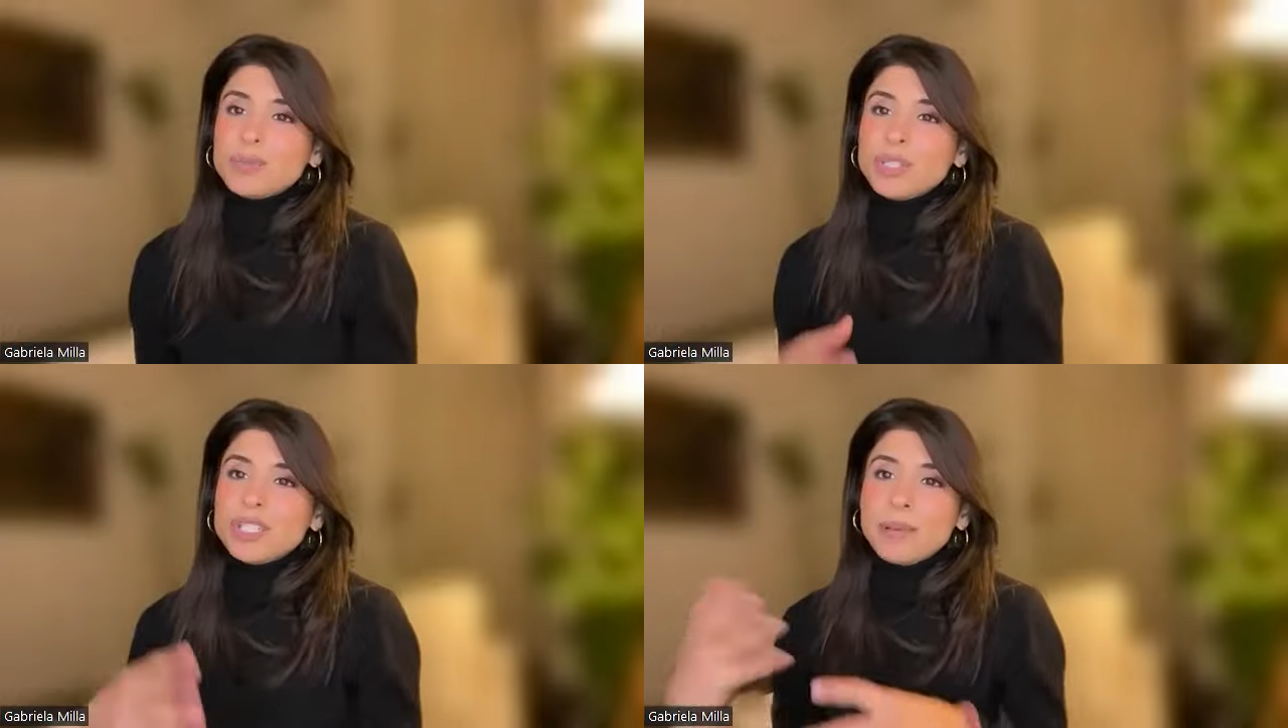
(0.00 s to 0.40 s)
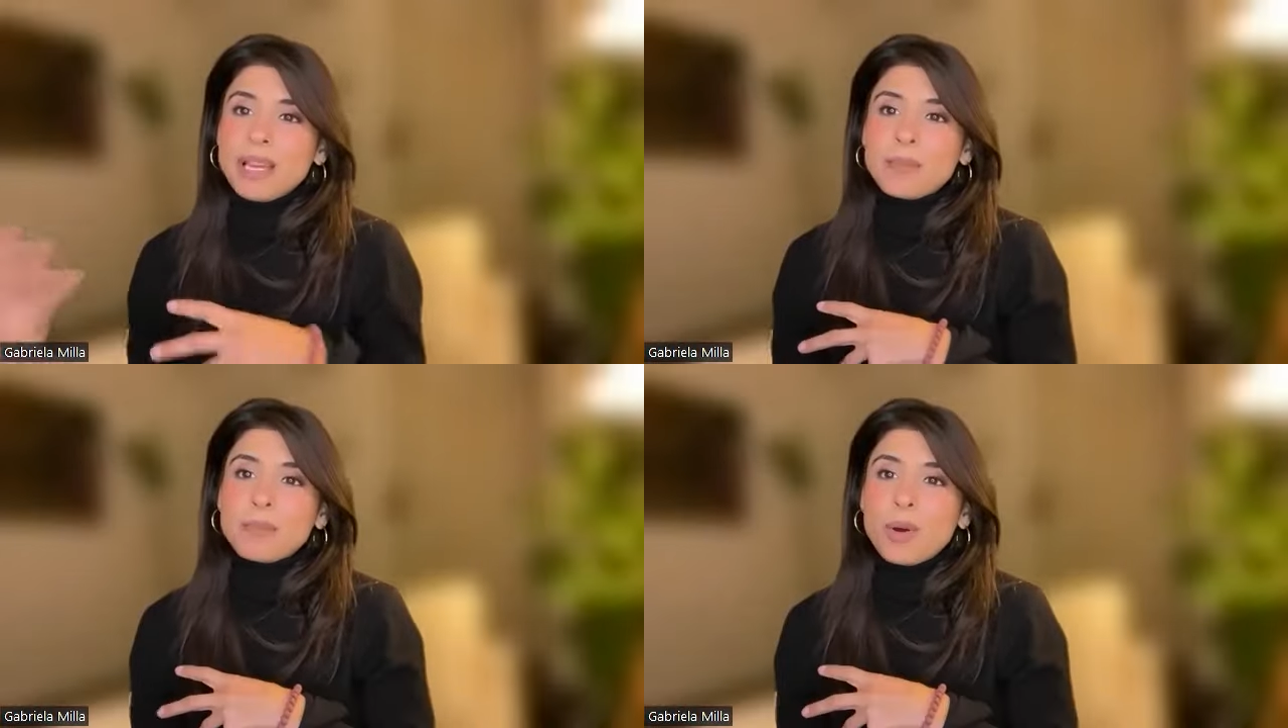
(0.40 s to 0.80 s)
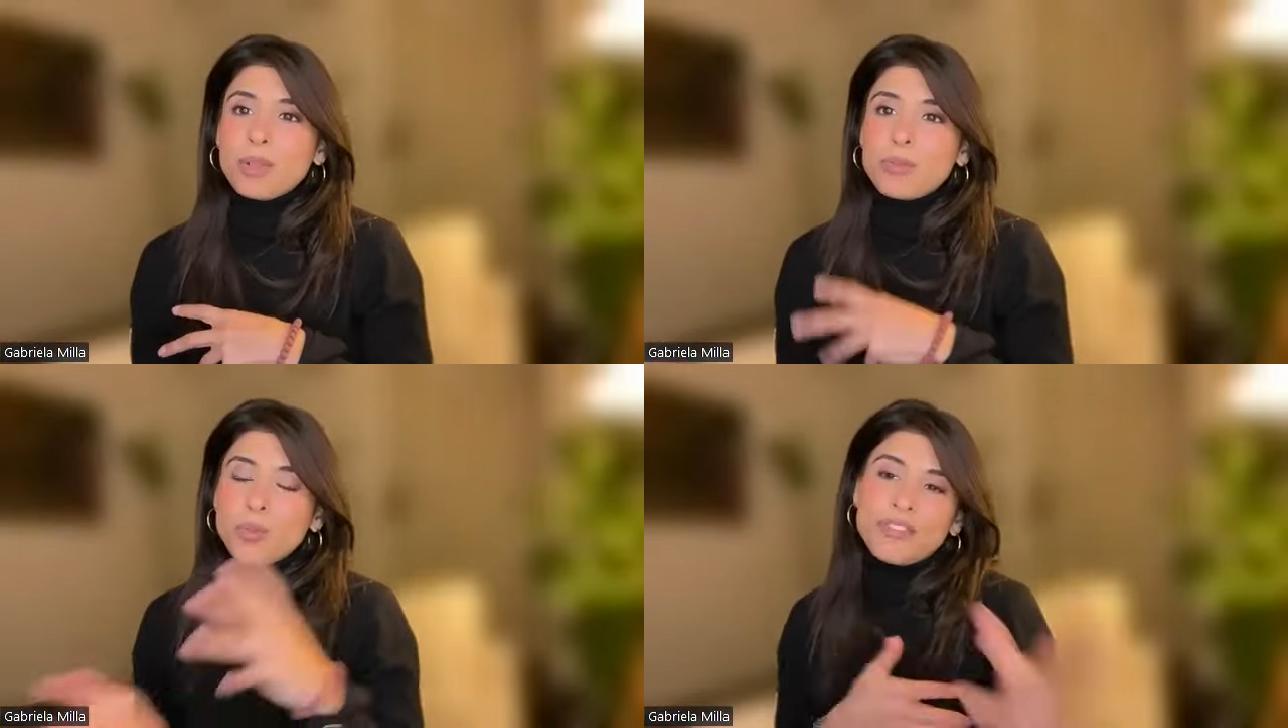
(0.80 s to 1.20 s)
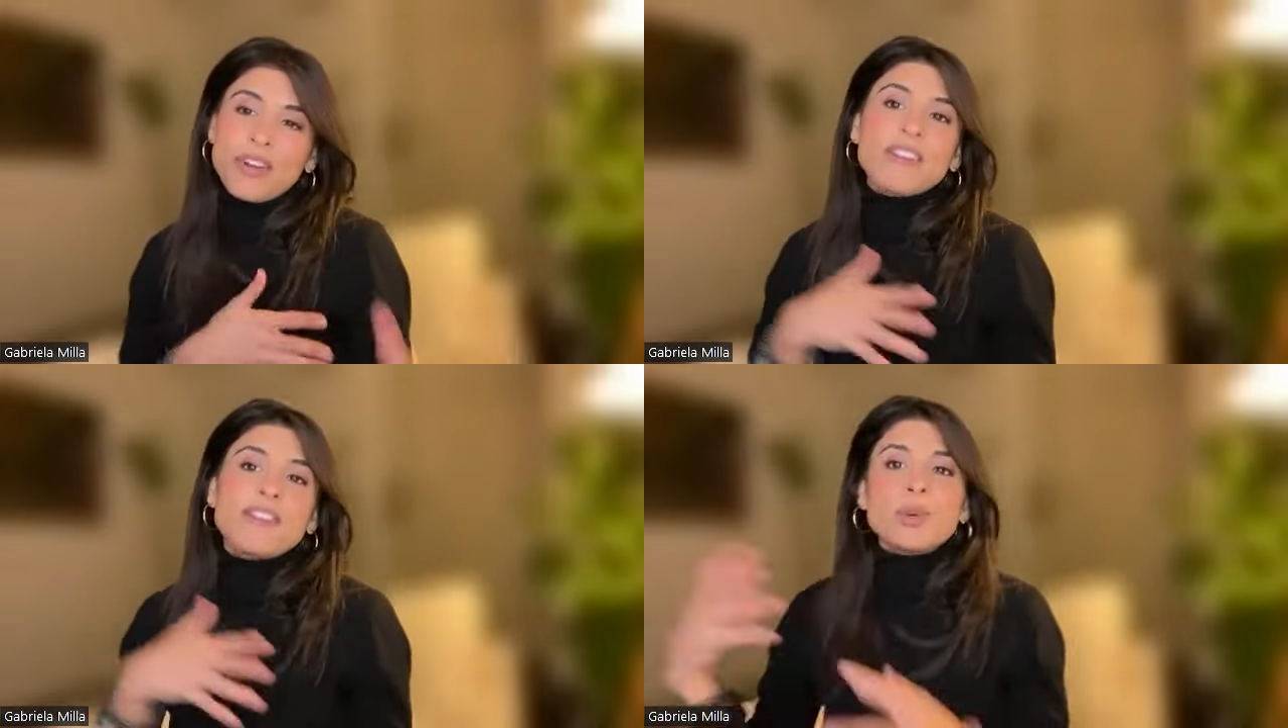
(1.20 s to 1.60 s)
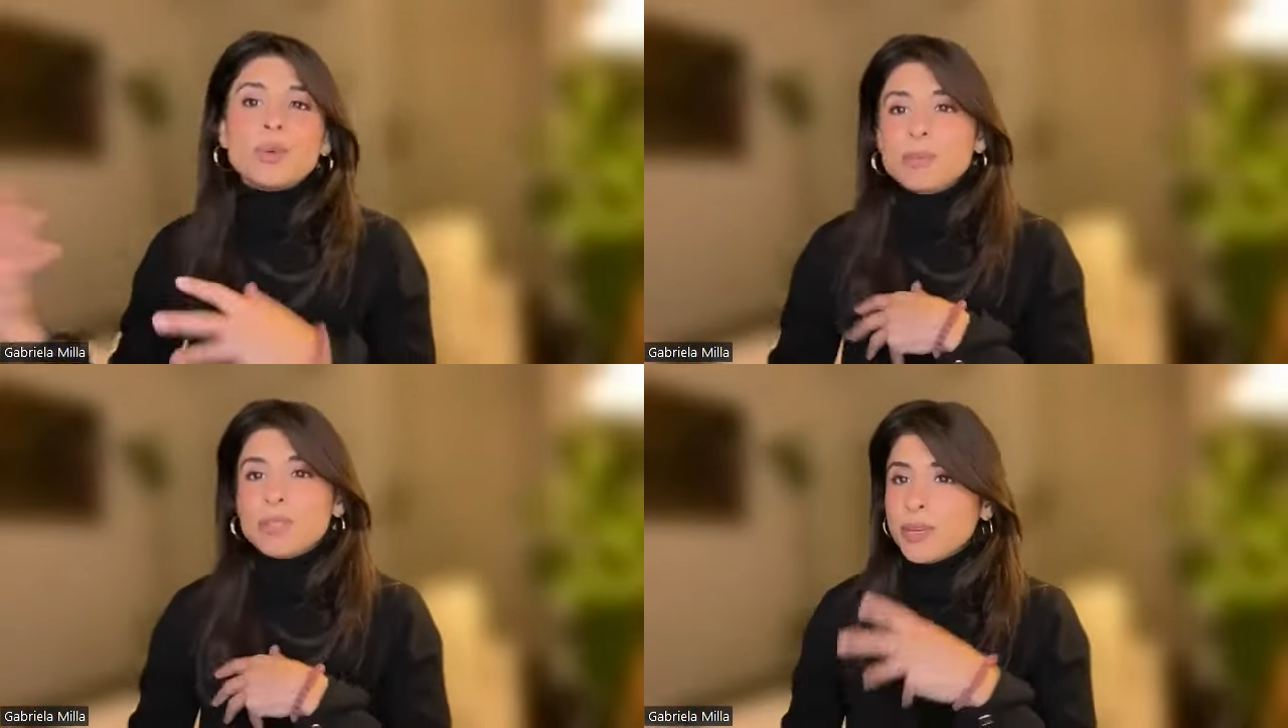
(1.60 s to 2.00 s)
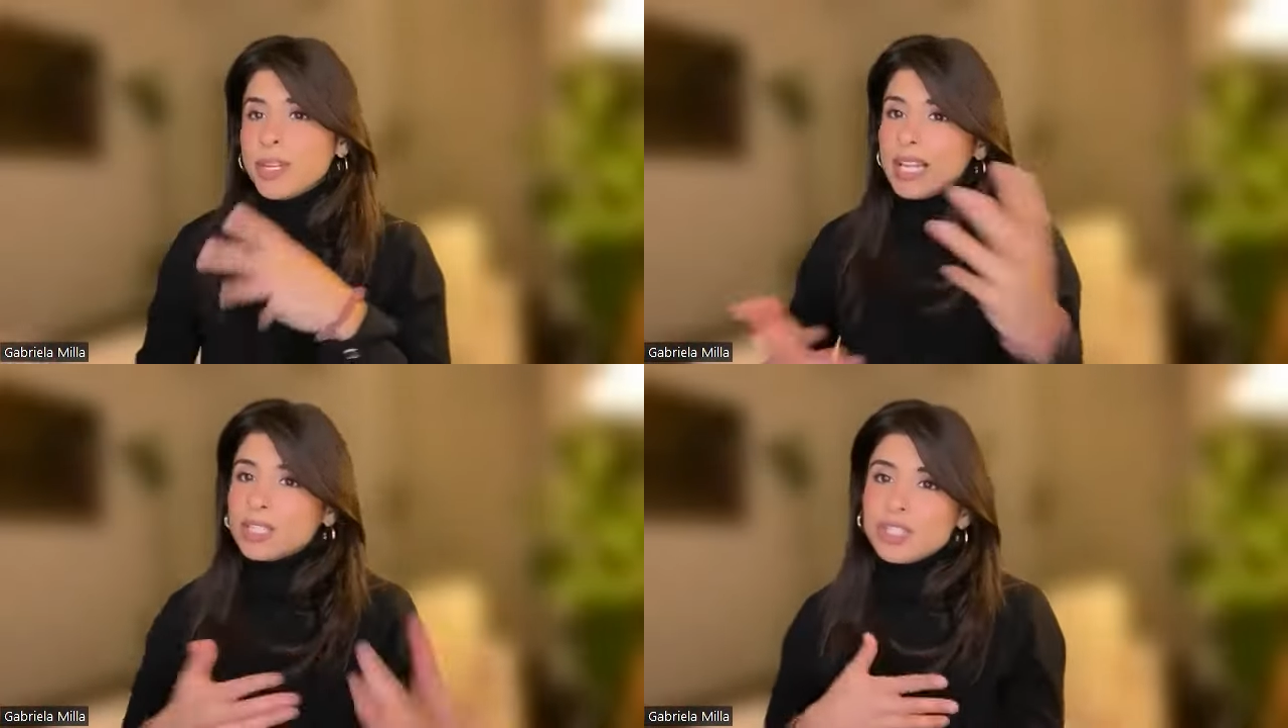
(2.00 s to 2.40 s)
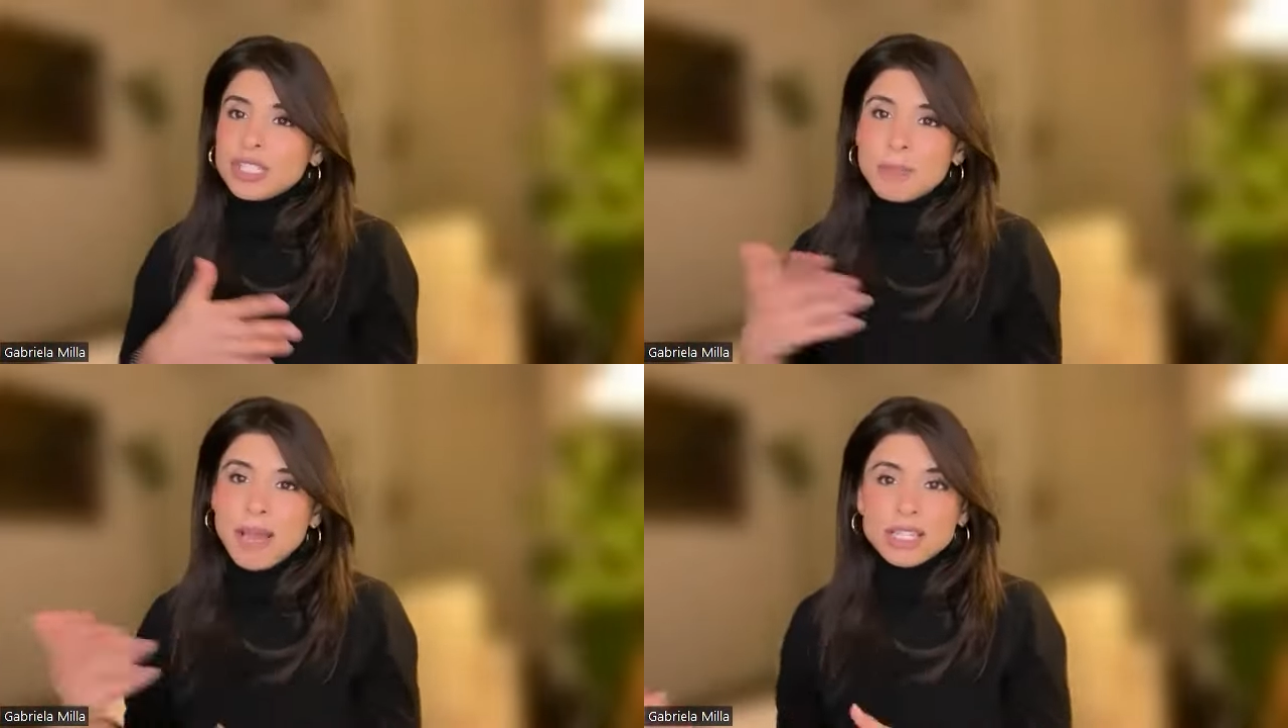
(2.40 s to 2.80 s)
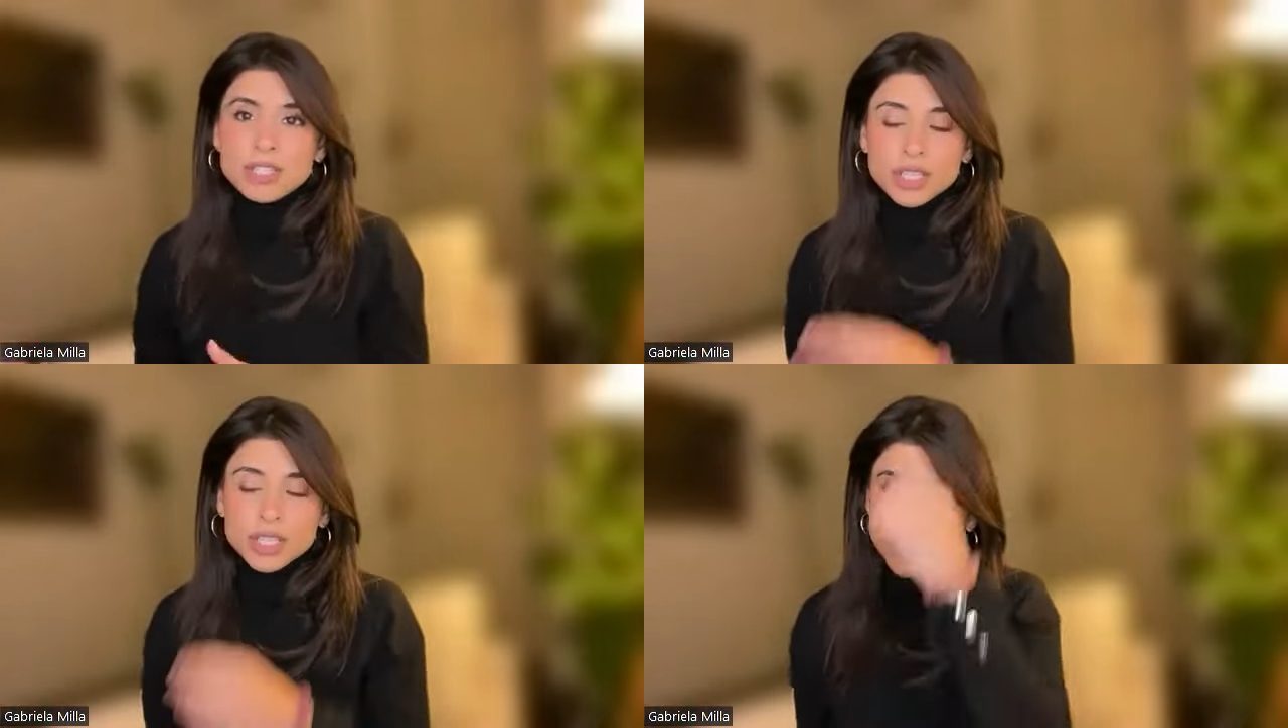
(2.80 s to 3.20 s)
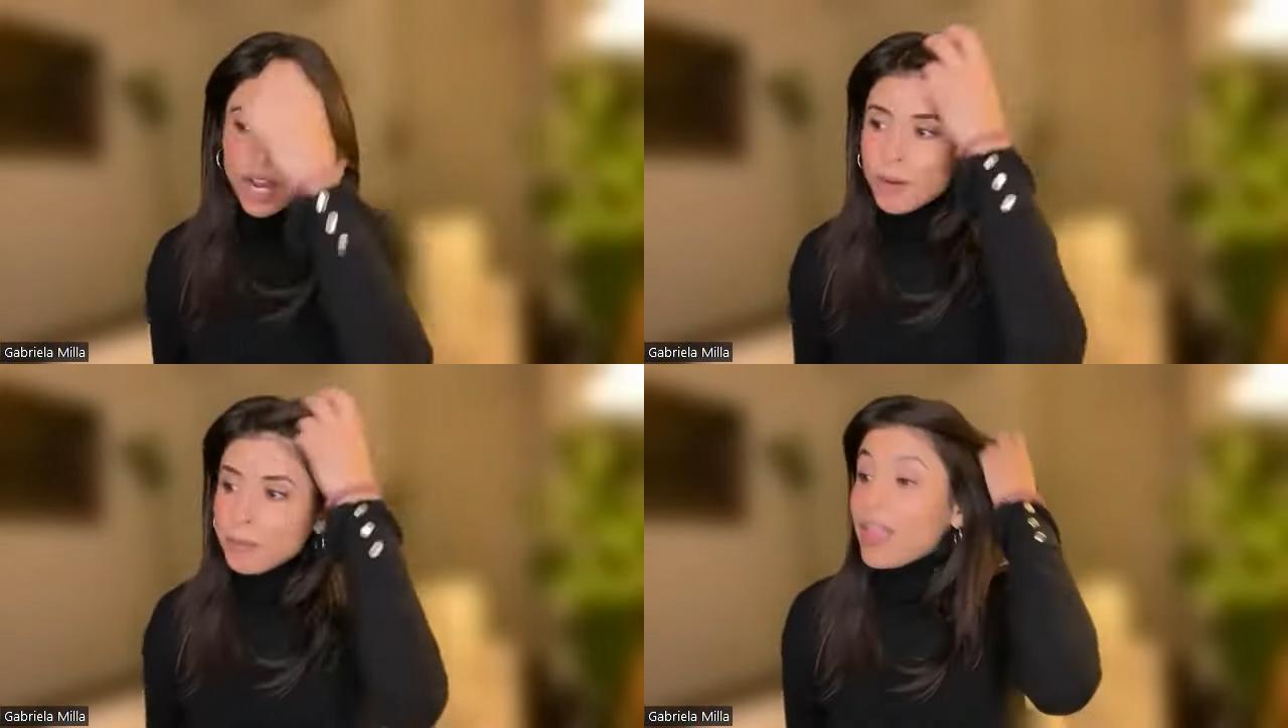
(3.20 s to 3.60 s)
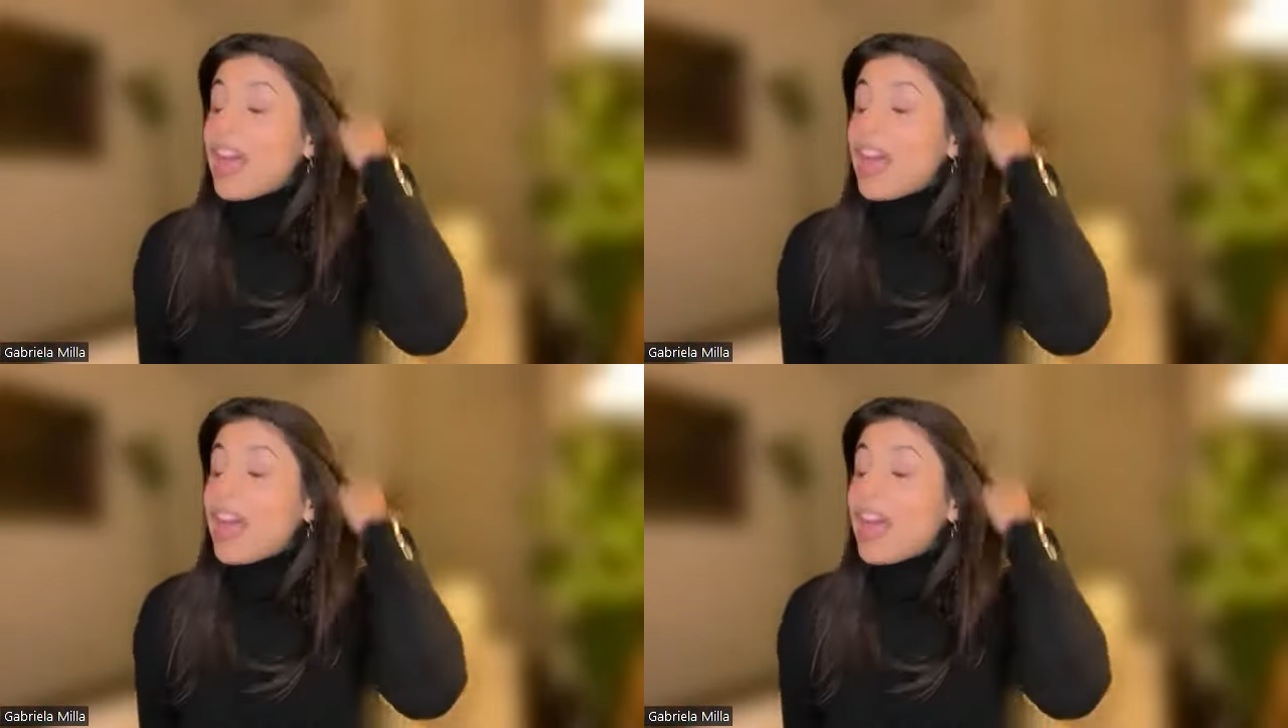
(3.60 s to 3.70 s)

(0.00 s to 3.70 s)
We speak both, we're very fluid between English and Spanish on the show.